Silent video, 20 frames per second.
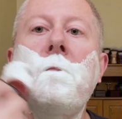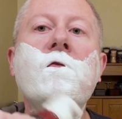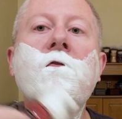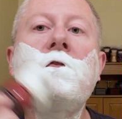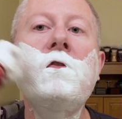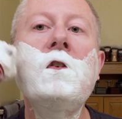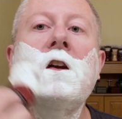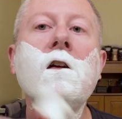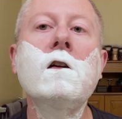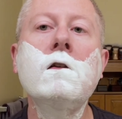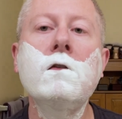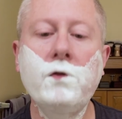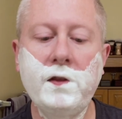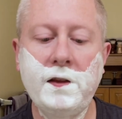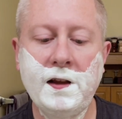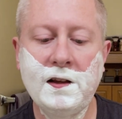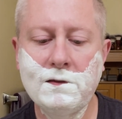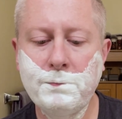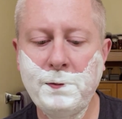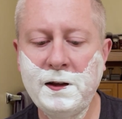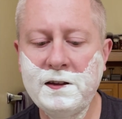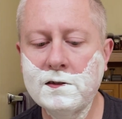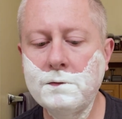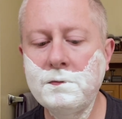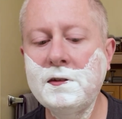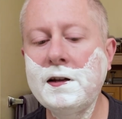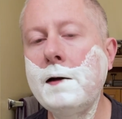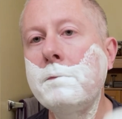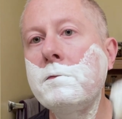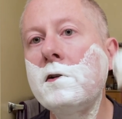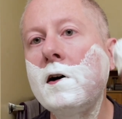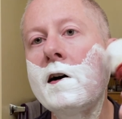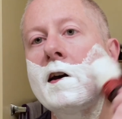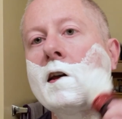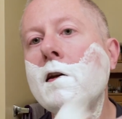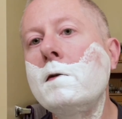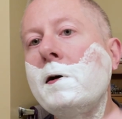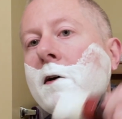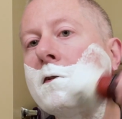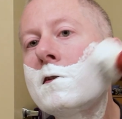figure let's spend some time
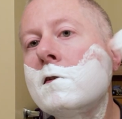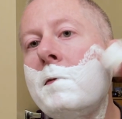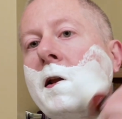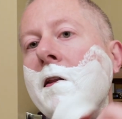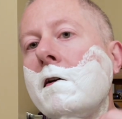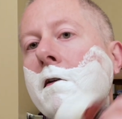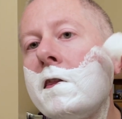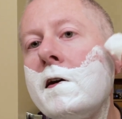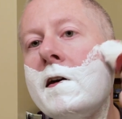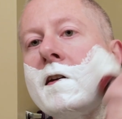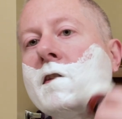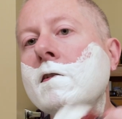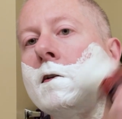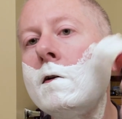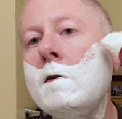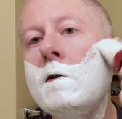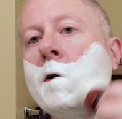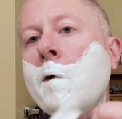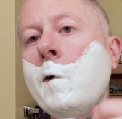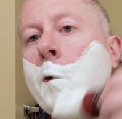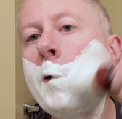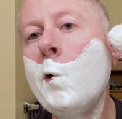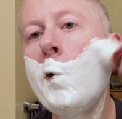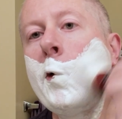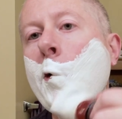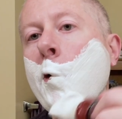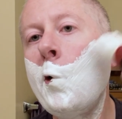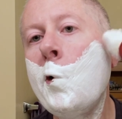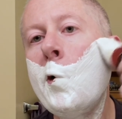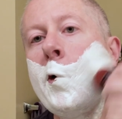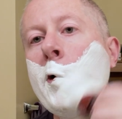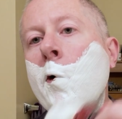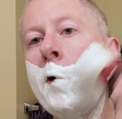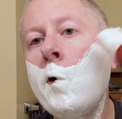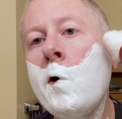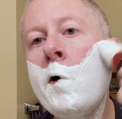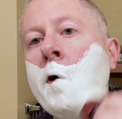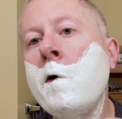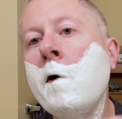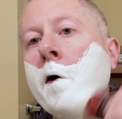talking about some other things.
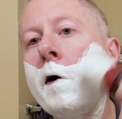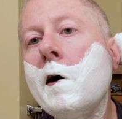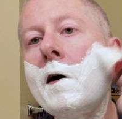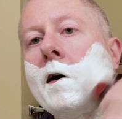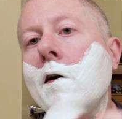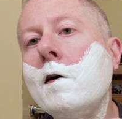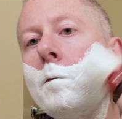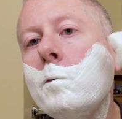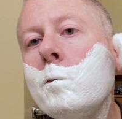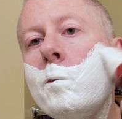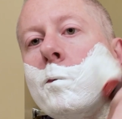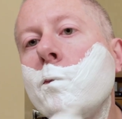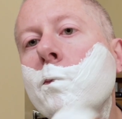I'm